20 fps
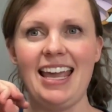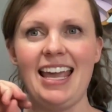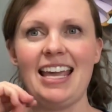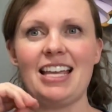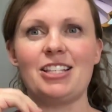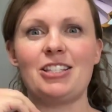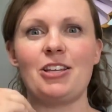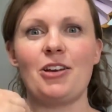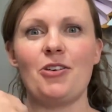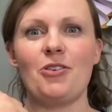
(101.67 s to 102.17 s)

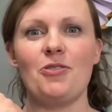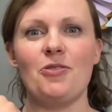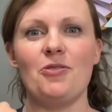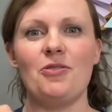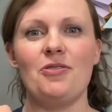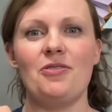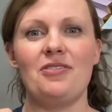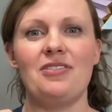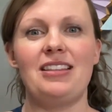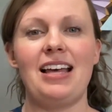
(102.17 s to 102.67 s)

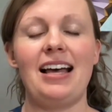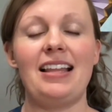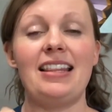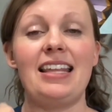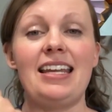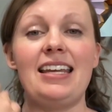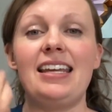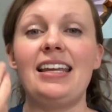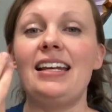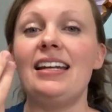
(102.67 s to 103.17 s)
so that
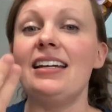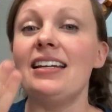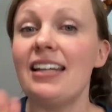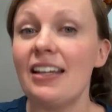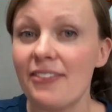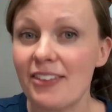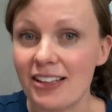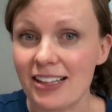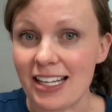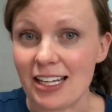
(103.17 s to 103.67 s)
they can
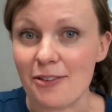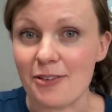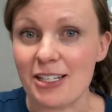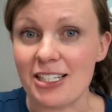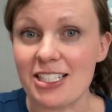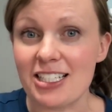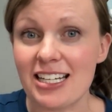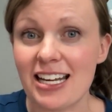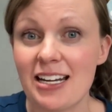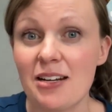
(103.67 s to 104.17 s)
give the
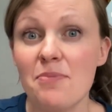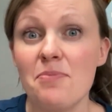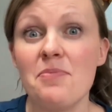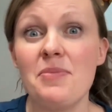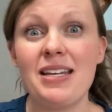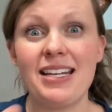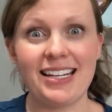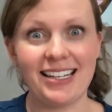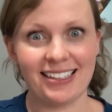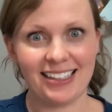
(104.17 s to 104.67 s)
language and
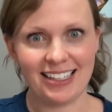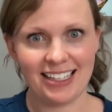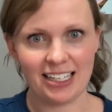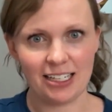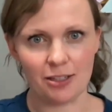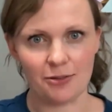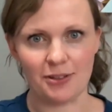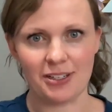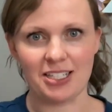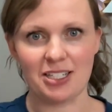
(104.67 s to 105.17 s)
immediately get
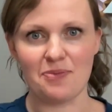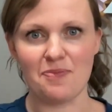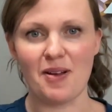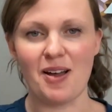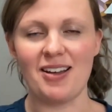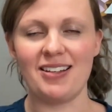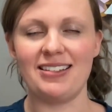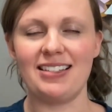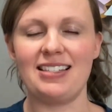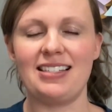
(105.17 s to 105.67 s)
a
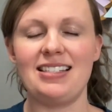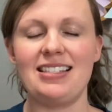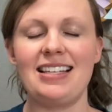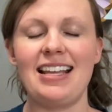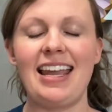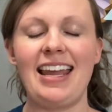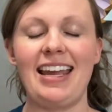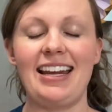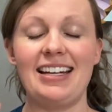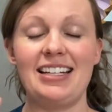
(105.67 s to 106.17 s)
response.
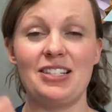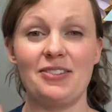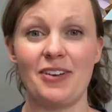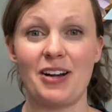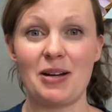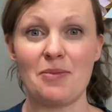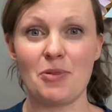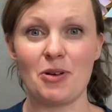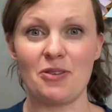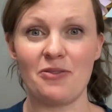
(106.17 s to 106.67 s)
And it's
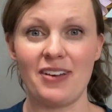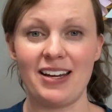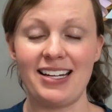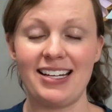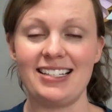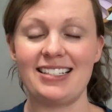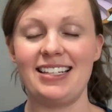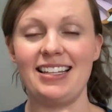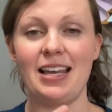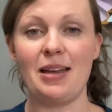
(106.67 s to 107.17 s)
very
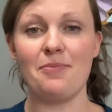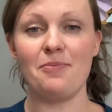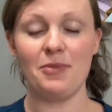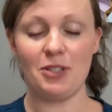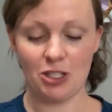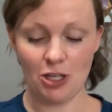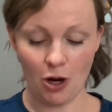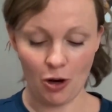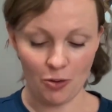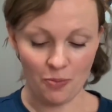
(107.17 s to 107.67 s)
motivating to them.
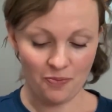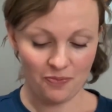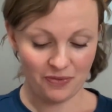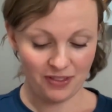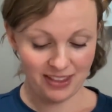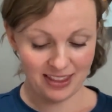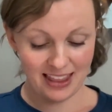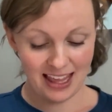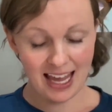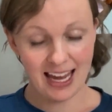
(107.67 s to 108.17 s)
So
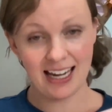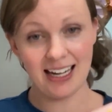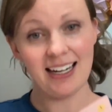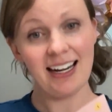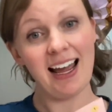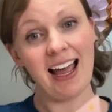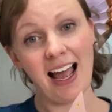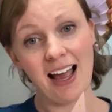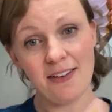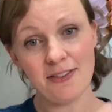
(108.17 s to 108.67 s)
then
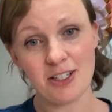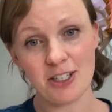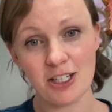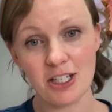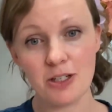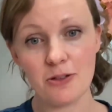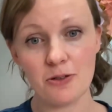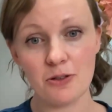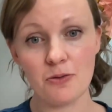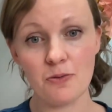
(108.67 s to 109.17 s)
after
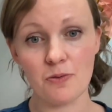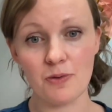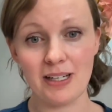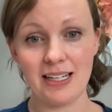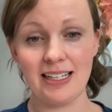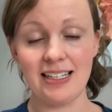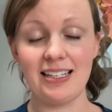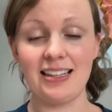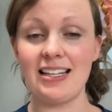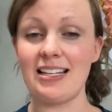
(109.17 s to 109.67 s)
you would
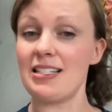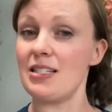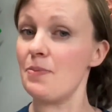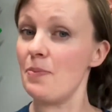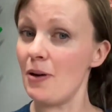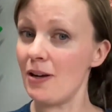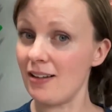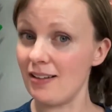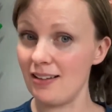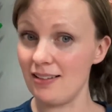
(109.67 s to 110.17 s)
read this
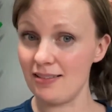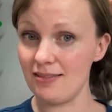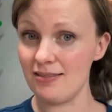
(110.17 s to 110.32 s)
book,